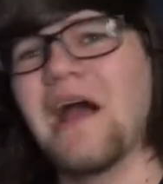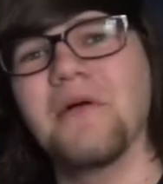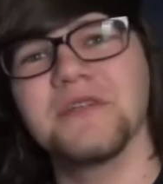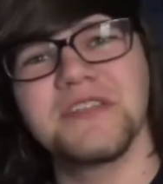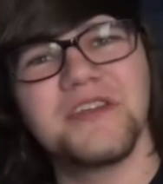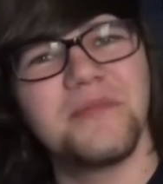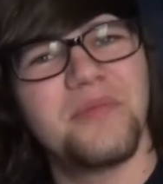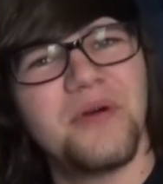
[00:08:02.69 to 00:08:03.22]
I
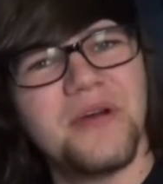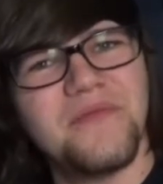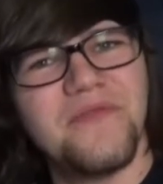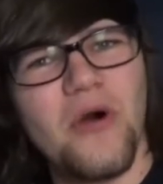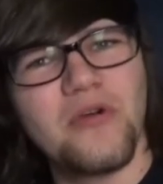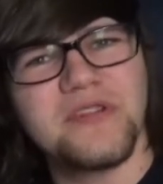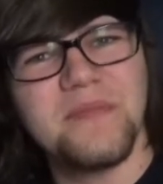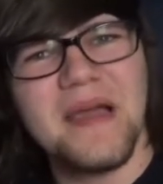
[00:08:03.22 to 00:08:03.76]
was going to put
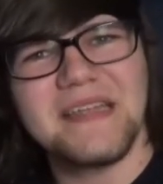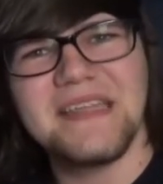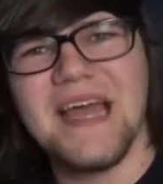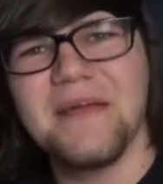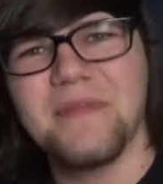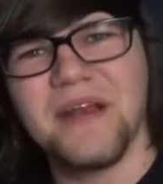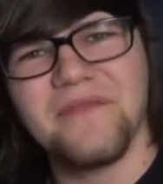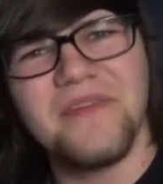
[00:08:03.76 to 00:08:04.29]
Invoked Mech
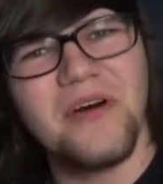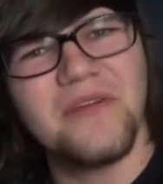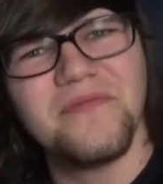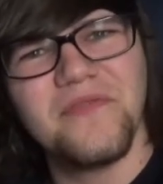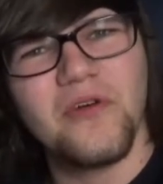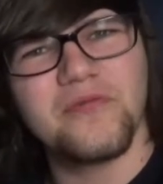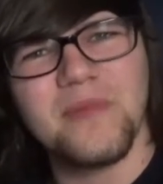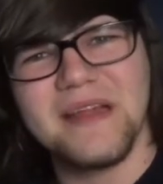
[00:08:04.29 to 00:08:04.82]
Knight, but I felt
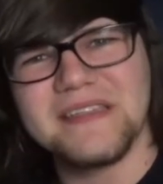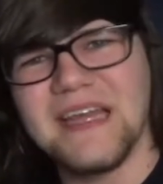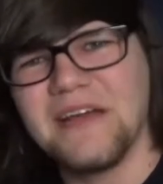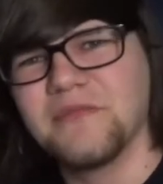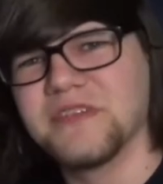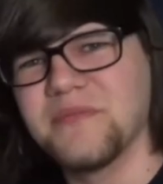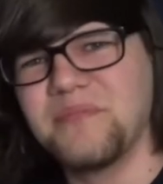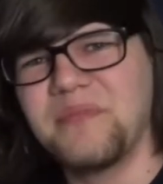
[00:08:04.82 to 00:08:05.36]
Invoked Mech
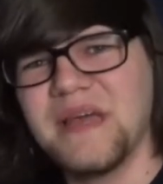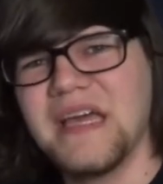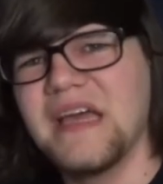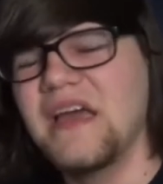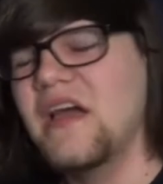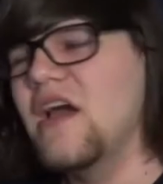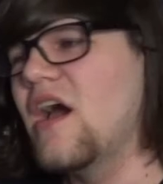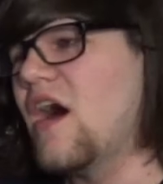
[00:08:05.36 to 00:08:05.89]
Knight was a
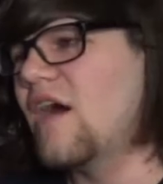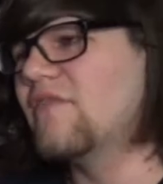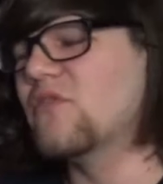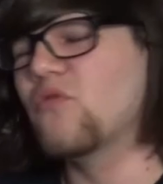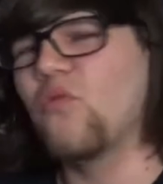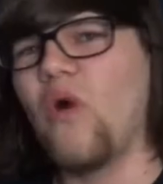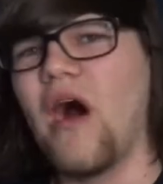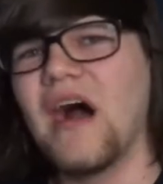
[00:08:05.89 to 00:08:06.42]
bit of
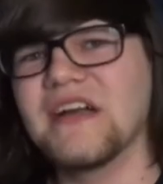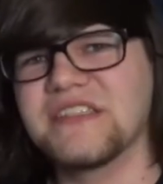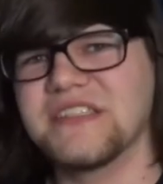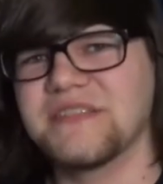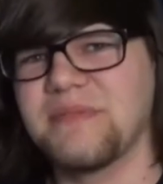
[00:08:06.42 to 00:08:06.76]
a wash,